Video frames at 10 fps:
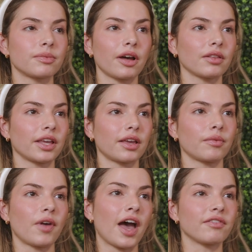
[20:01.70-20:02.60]
about like
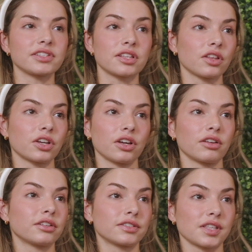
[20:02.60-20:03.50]
having to look
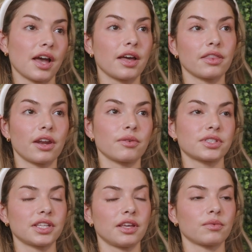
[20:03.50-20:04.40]
good because the guy that I was
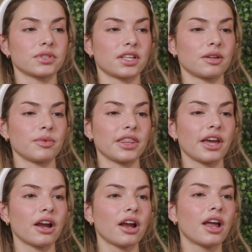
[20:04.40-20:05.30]
seeing was going to be
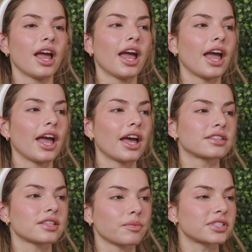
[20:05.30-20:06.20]
there.
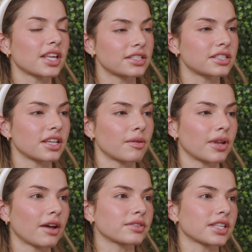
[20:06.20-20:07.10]
And someone sent it to him.
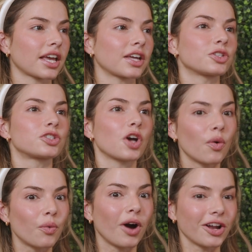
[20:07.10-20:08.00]
And I was like,
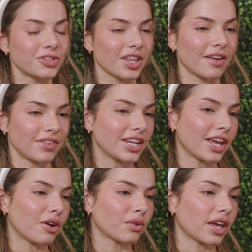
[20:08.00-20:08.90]
don't watch that
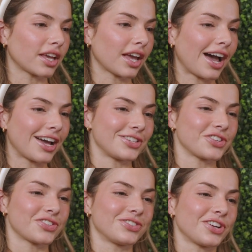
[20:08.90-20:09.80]
video. Like, I
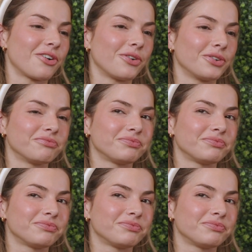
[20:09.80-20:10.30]
just don't